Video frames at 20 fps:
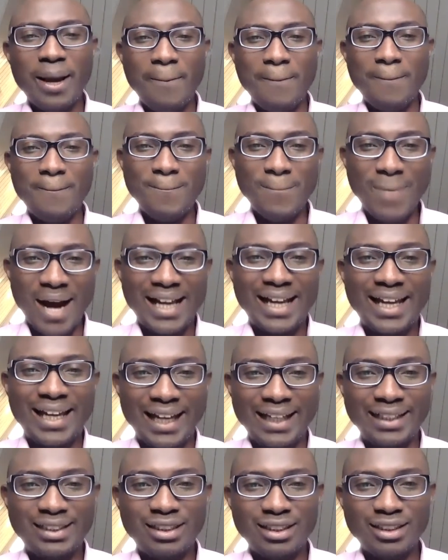
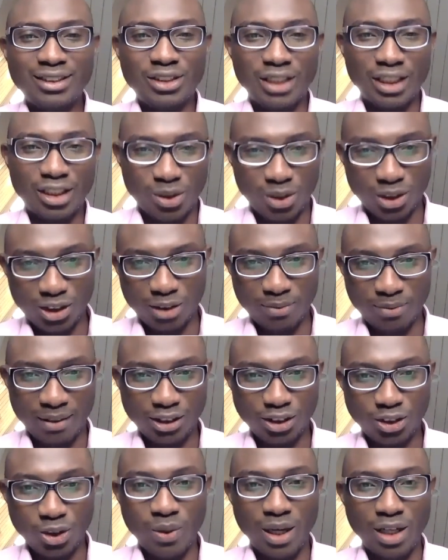market trade customers.
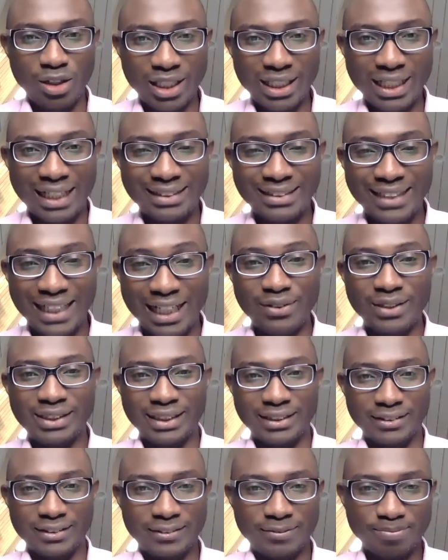So we're looking at 10
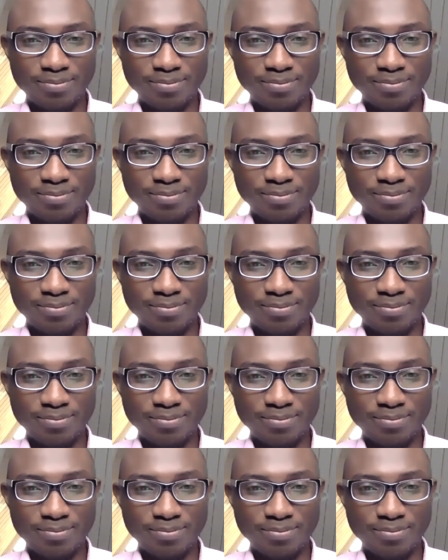reasons